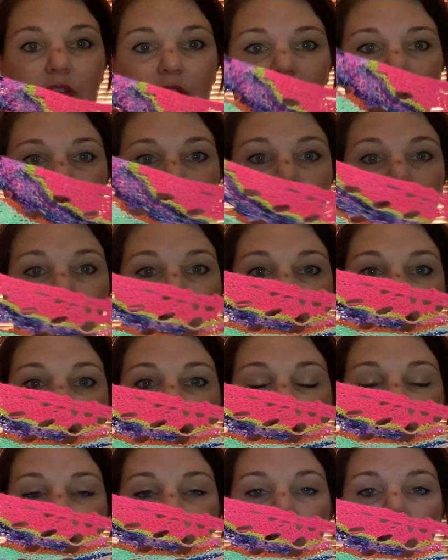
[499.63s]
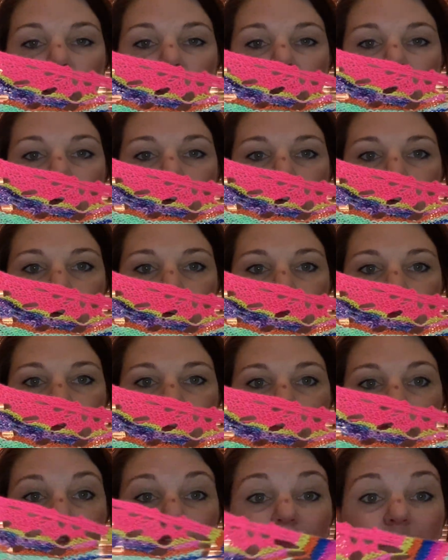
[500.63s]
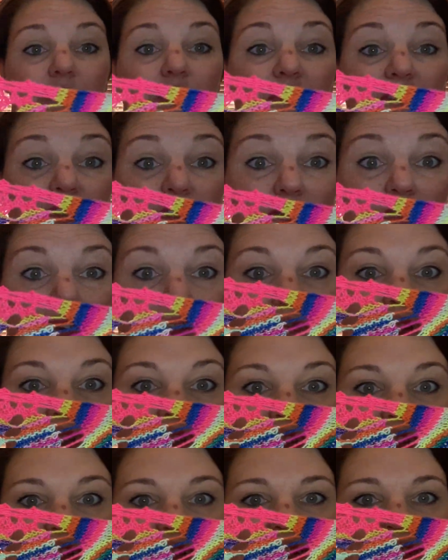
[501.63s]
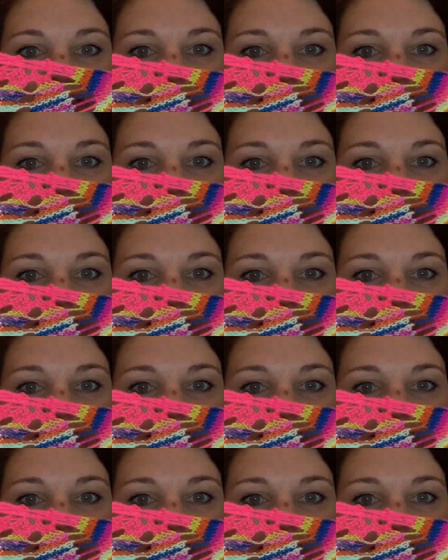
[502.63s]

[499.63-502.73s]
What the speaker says: as you can see. So at first it's really fast.